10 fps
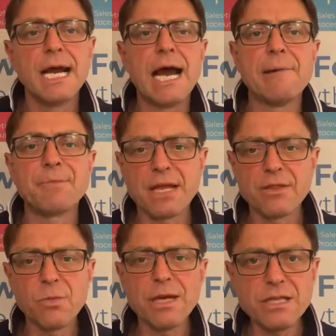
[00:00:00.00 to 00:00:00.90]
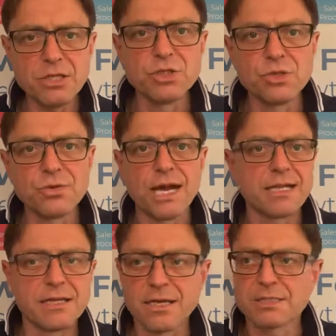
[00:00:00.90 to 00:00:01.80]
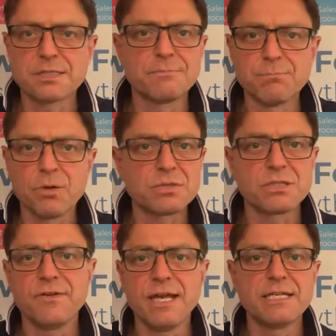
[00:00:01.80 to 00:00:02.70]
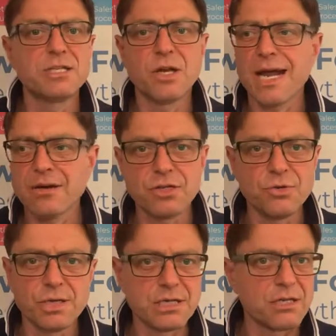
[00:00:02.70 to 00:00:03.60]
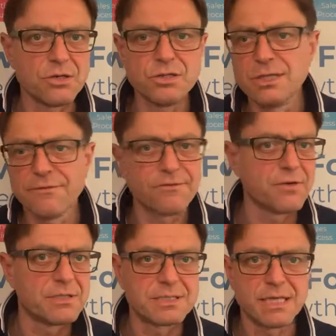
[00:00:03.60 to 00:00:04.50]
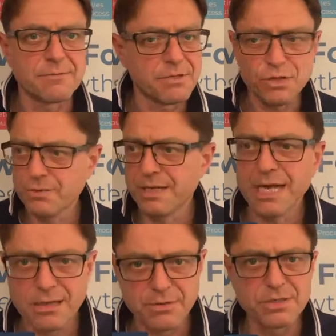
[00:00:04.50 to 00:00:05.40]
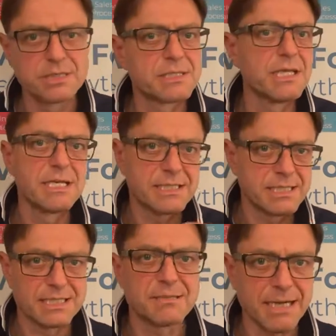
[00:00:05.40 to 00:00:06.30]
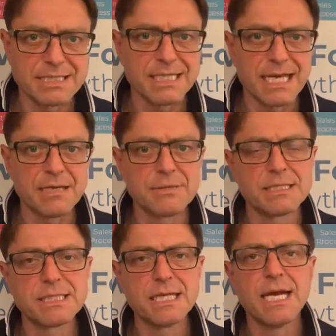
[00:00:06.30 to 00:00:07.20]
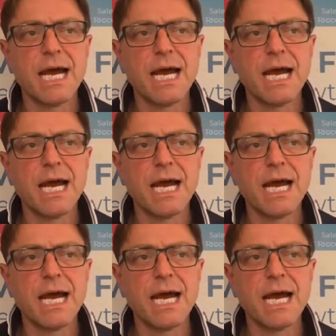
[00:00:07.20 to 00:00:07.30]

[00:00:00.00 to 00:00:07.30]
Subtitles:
And the way that you do that, the nuts and bolts of it, you know, how you include different, you know, human elements, systematic elements,